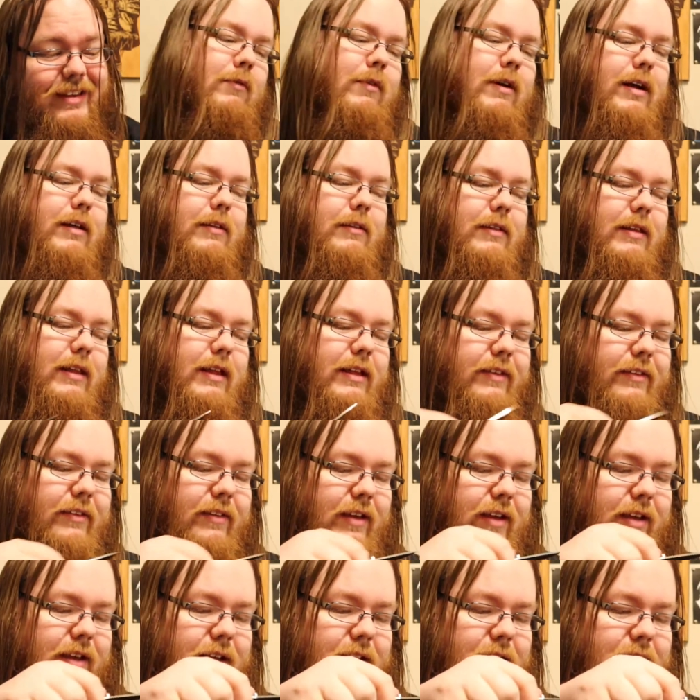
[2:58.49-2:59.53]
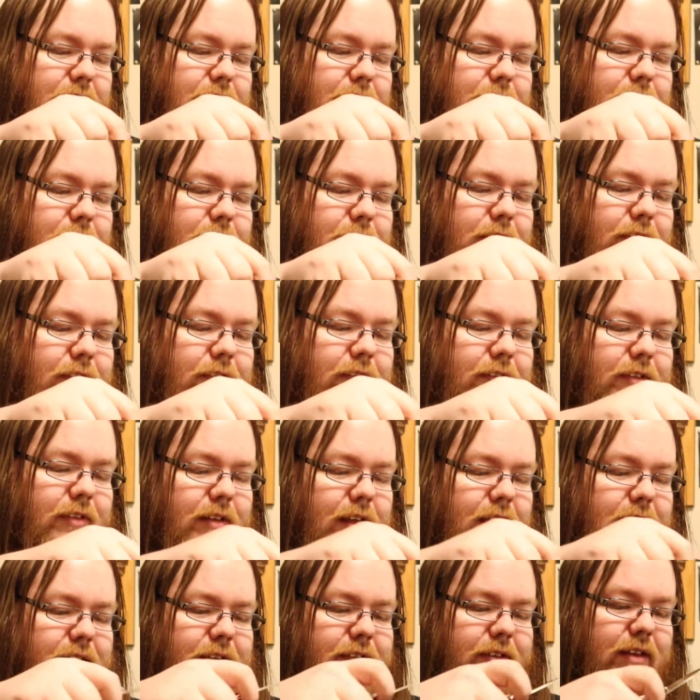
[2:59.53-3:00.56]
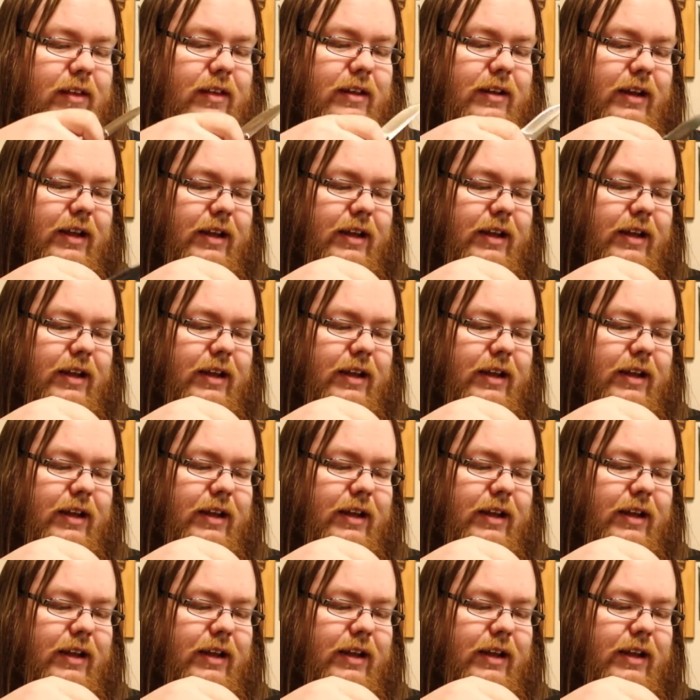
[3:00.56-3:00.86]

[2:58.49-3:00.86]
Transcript: Well, let's slice in,